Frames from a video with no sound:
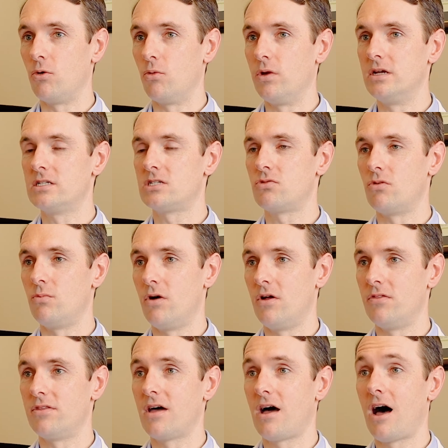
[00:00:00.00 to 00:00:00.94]
of weeks to a
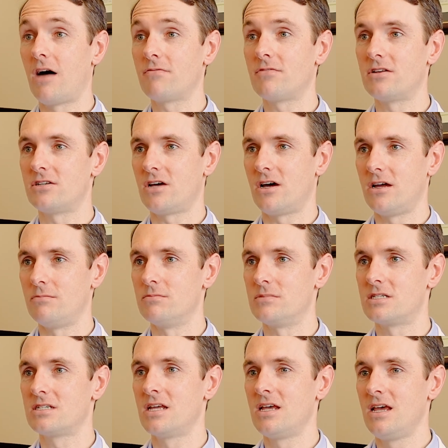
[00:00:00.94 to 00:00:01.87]
month,
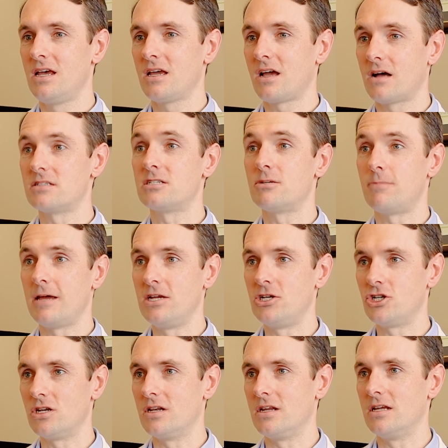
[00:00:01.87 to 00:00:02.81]
oftentimes
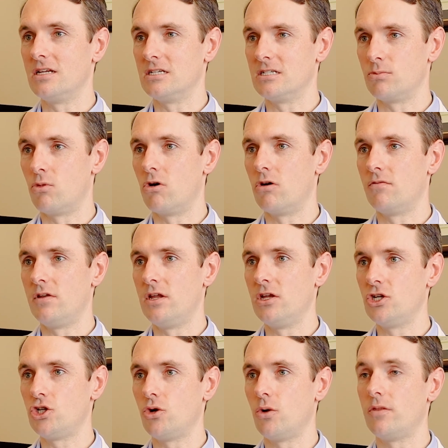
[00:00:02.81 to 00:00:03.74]
constipation is more of an
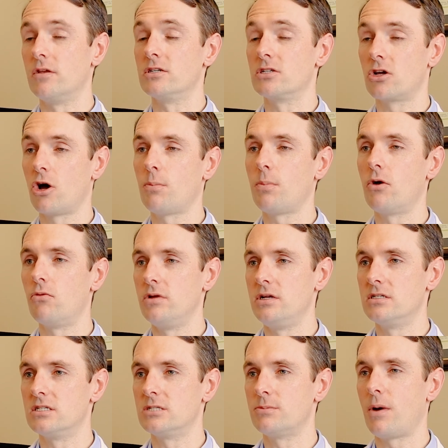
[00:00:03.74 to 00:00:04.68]
issue, and there's a couple of
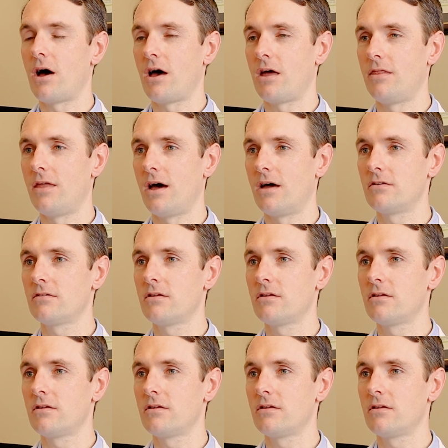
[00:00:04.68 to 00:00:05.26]
reasons behind that.